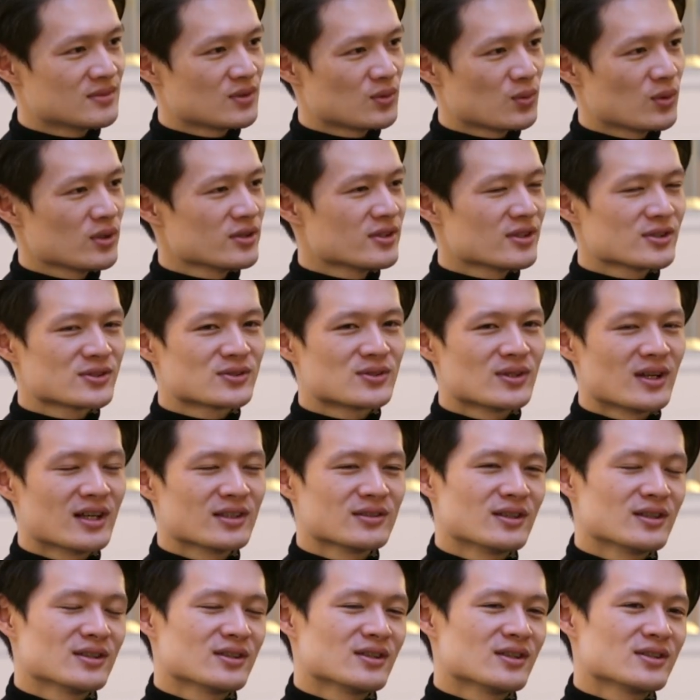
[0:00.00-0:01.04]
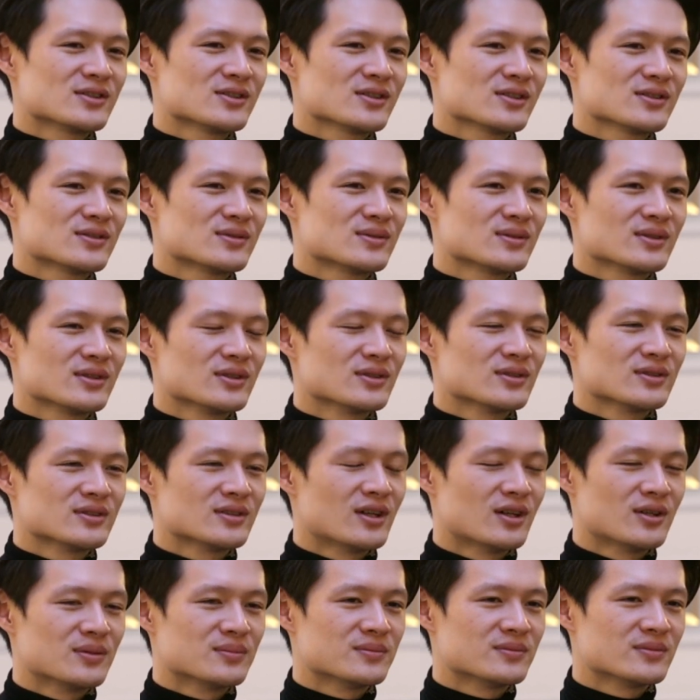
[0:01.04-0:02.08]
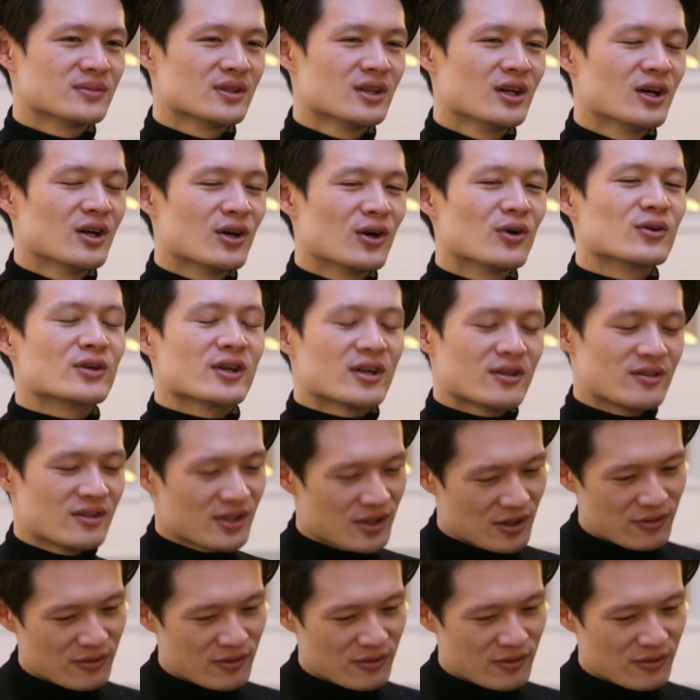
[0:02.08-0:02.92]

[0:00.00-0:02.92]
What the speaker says: Well, I think, okay,